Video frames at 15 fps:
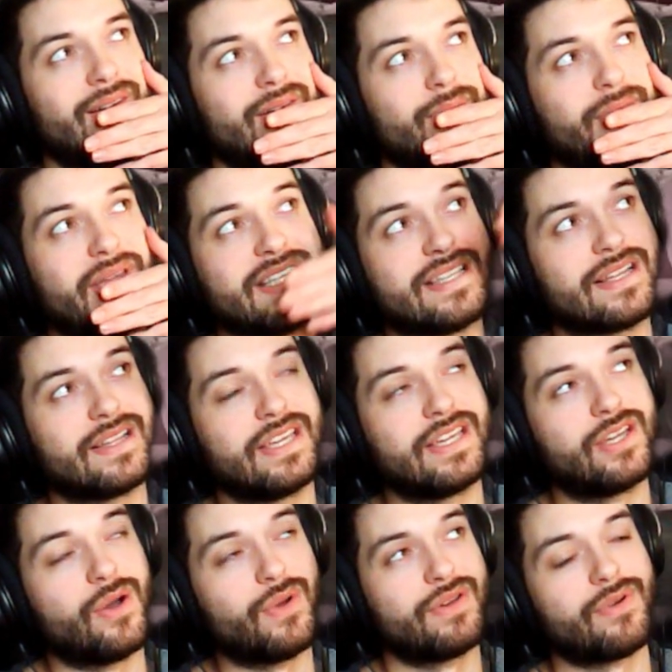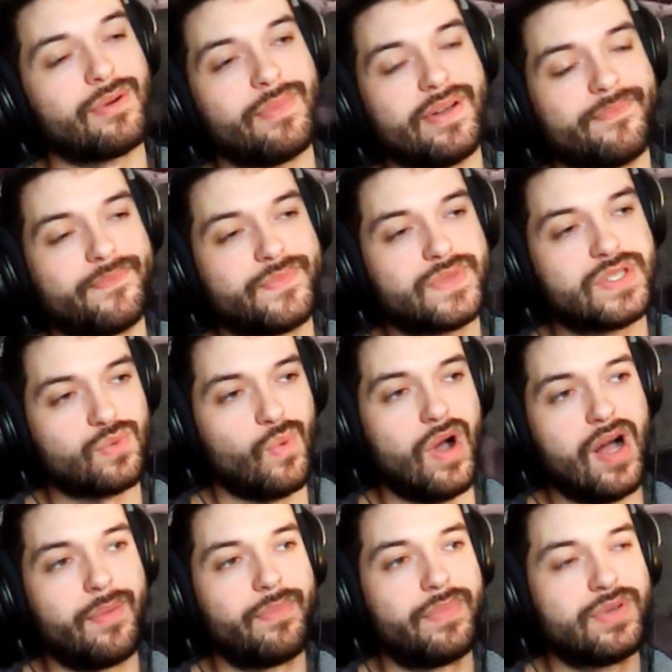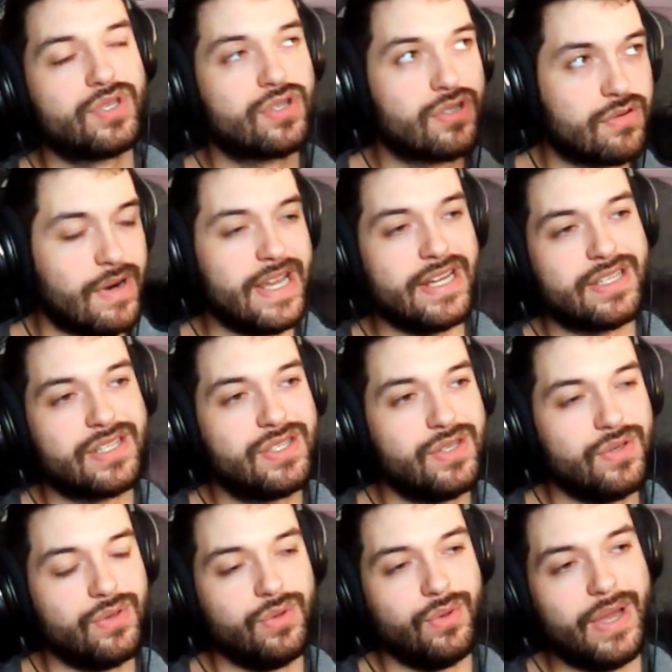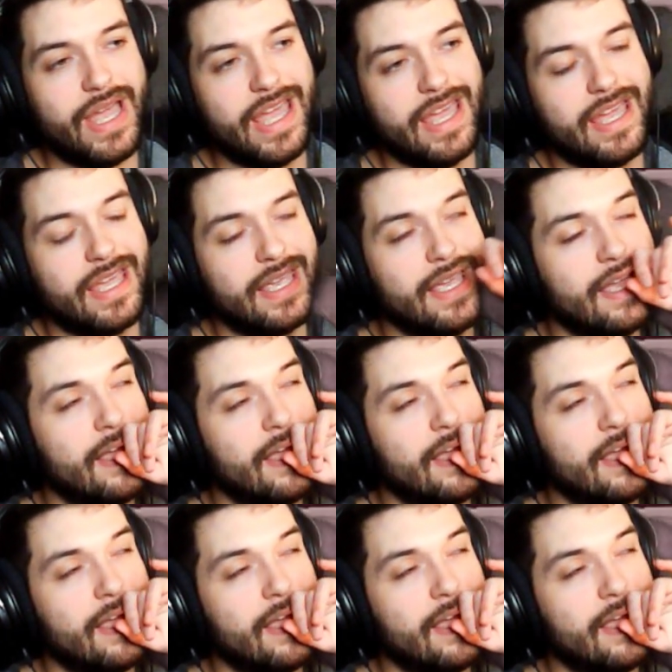basically going from a swamp straight to a.